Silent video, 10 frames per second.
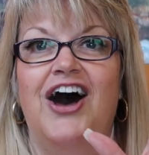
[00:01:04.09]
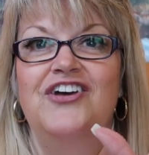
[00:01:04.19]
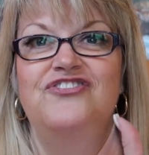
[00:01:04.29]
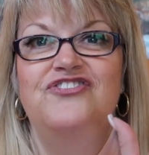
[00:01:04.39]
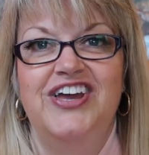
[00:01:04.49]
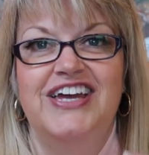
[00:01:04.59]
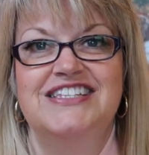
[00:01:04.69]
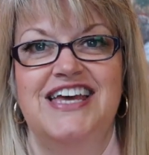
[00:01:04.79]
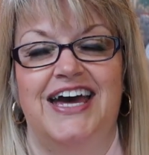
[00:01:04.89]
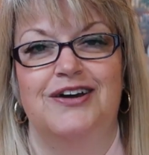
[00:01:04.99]
I
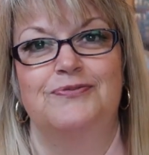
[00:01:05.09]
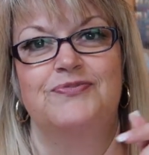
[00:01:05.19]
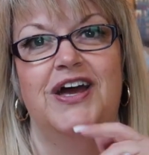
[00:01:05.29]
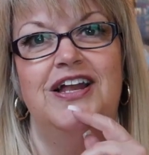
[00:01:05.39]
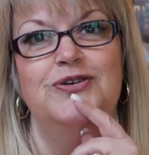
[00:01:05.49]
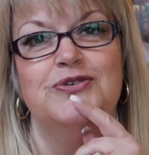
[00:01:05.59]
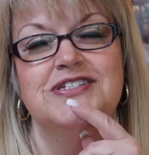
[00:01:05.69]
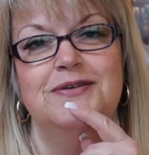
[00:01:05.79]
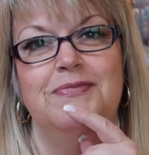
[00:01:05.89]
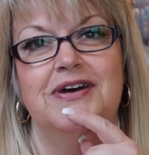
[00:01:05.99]
figured out, I
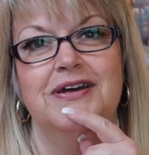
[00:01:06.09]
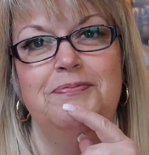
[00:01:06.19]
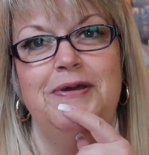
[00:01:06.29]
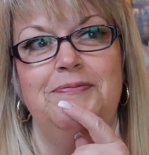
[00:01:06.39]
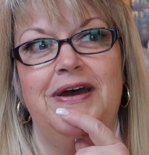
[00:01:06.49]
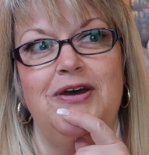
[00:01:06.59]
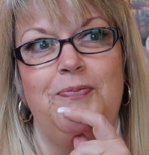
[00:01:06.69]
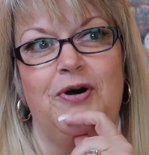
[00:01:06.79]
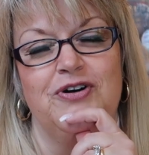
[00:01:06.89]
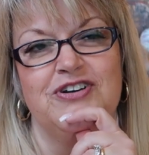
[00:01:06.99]
looked in my pin
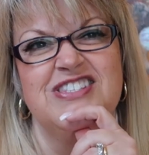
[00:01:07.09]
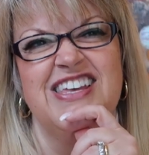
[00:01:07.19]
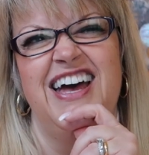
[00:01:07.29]
mailbox,